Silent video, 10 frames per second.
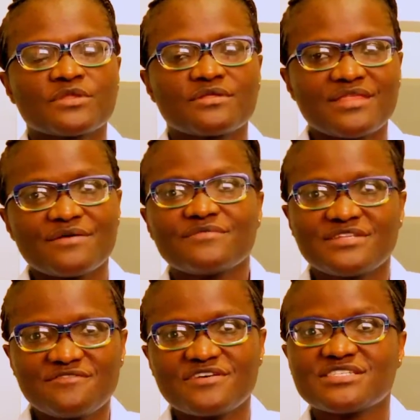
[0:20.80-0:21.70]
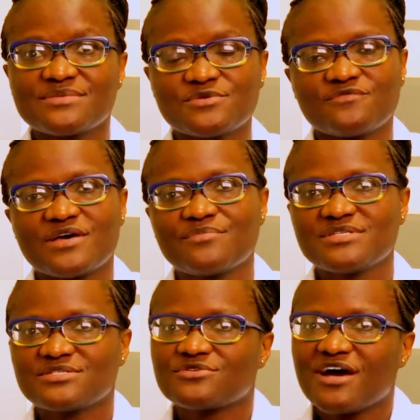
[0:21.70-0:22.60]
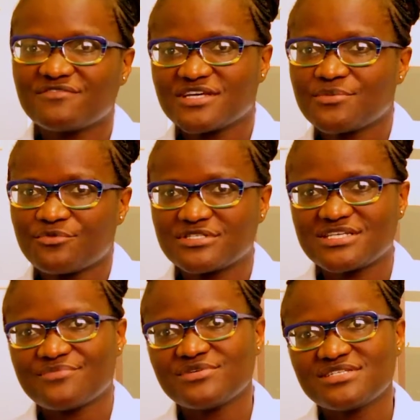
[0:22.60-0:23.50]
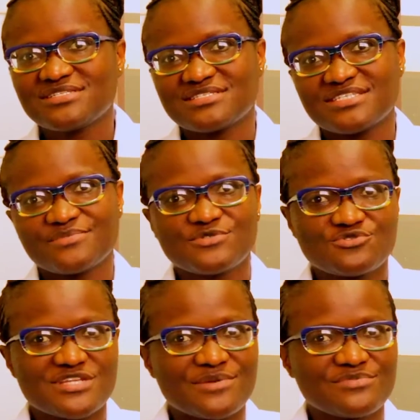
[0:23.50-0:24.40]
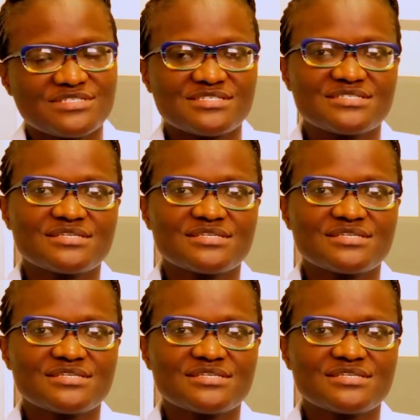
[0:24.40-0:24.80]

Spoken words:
there are different types of diabetes. We have type 1 diabetes and type 2 diabetes.